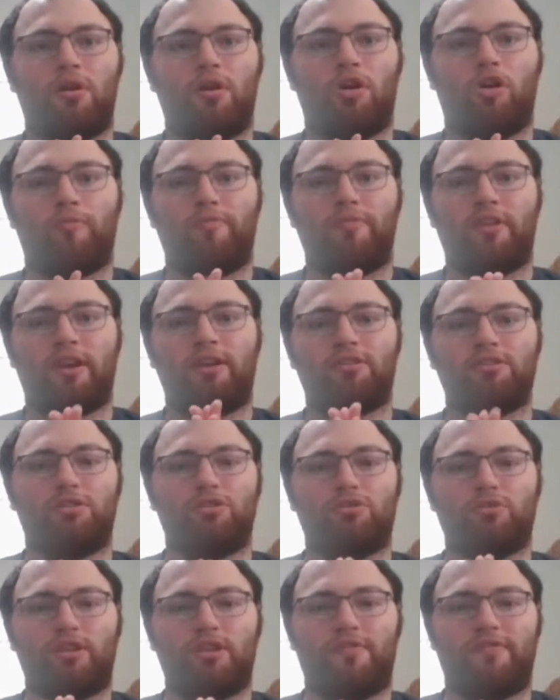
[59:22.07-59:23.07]
hope you guys
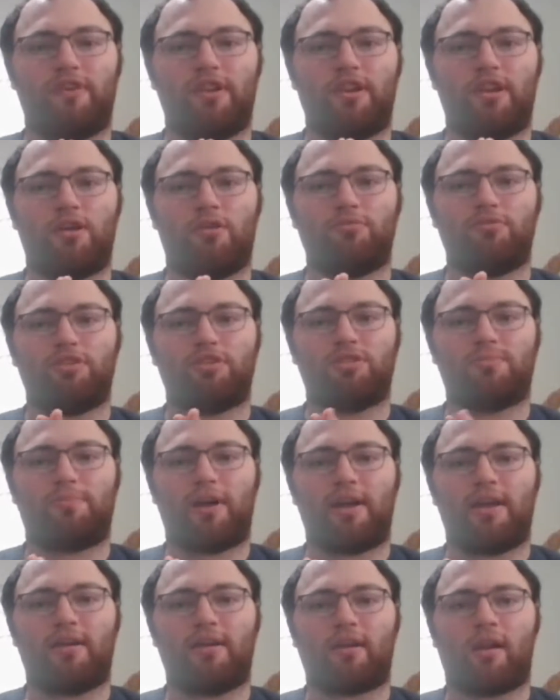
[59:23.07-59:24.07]
enjoyed the video
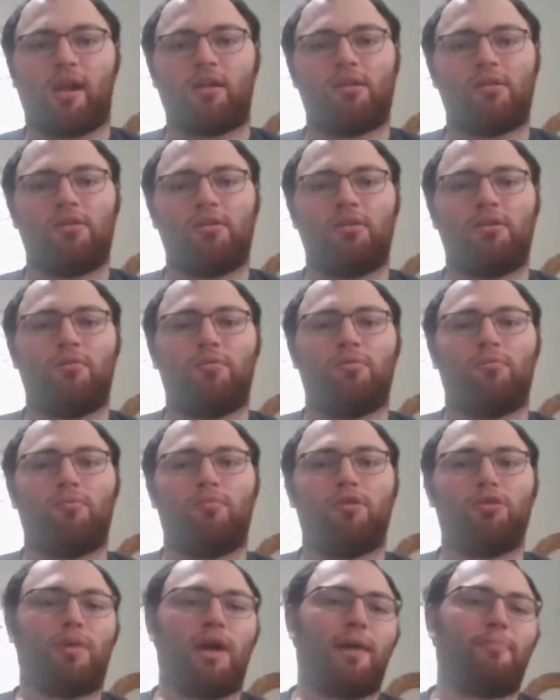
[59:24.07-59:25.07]
despite
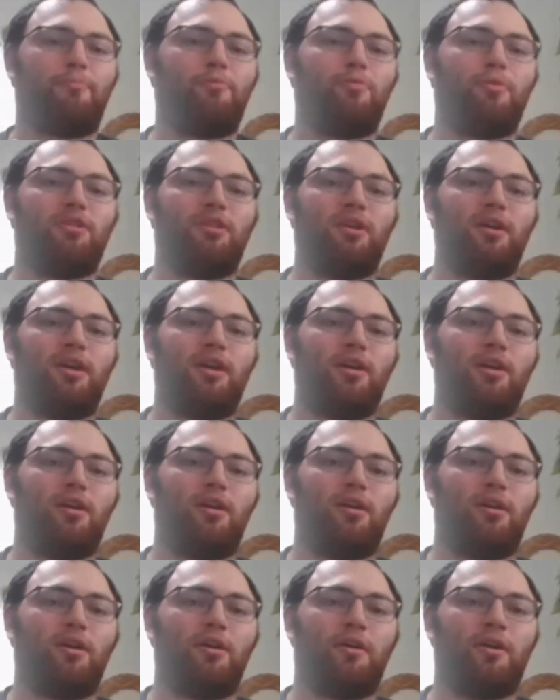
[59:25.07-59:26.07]
what happened with the
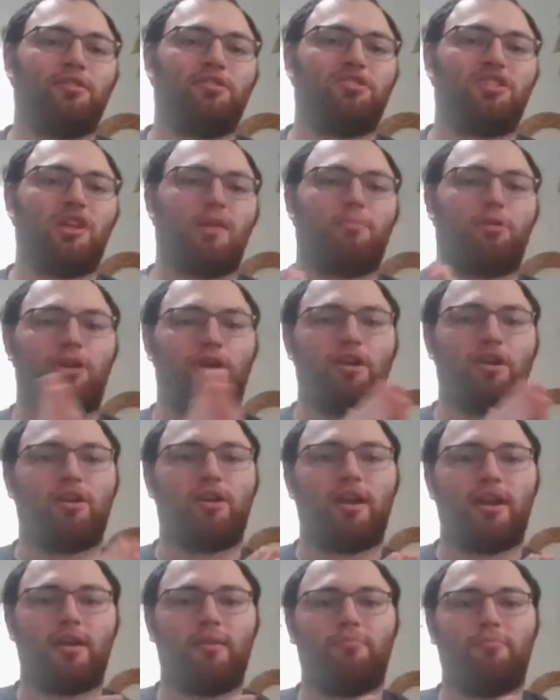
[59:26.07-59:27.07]
unstable
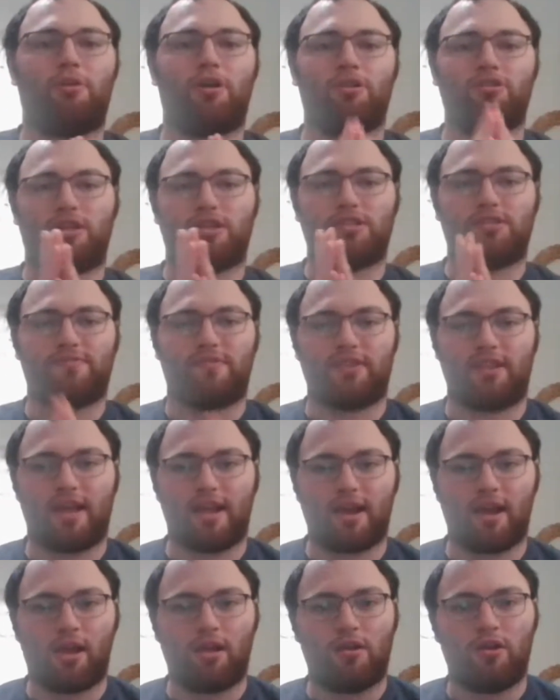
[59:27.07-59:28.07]
internet. Apologize for
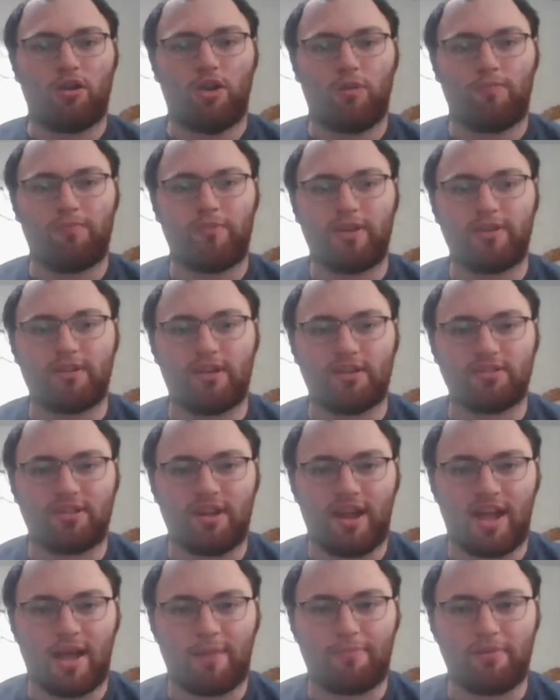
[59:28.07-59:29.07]
that. Hopefully it does
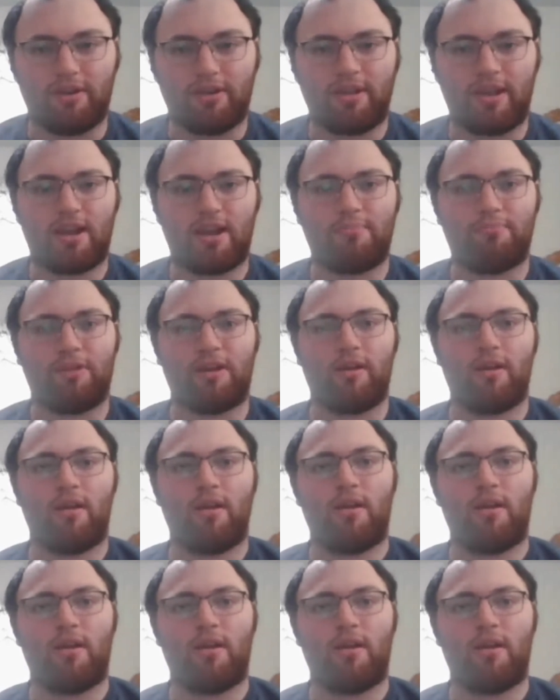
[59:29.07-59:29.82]
not happen again, but